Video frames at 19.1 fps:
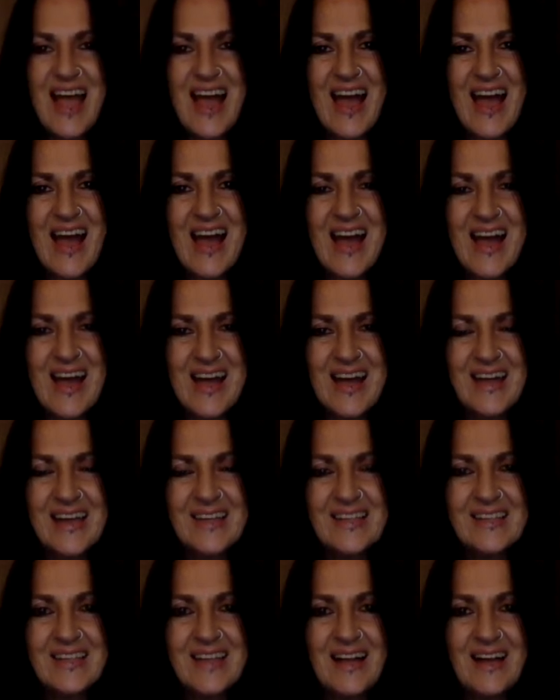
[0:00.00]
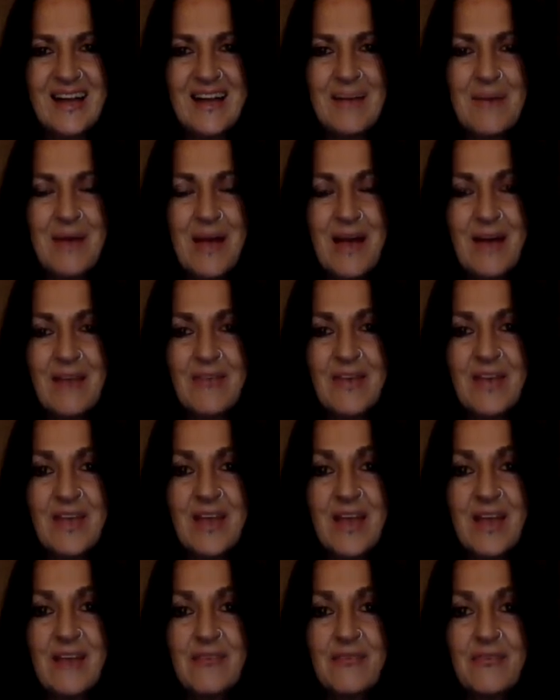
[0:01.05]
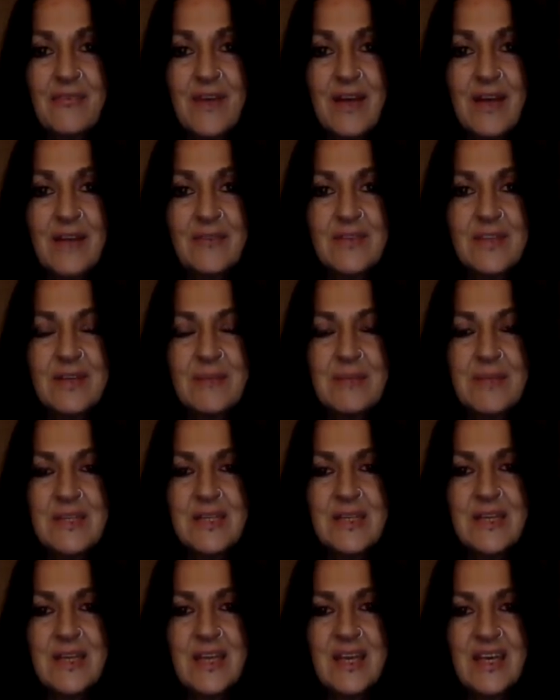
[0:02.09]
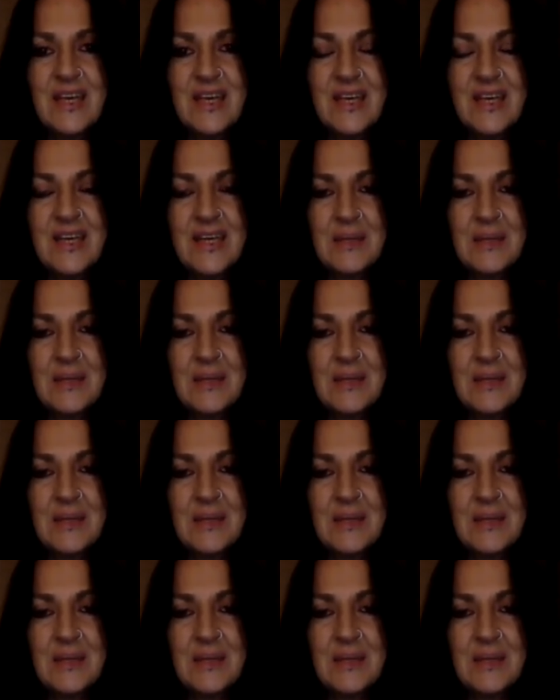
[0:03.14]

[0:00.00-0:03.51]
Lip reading: and I'm having a 5-day meeting here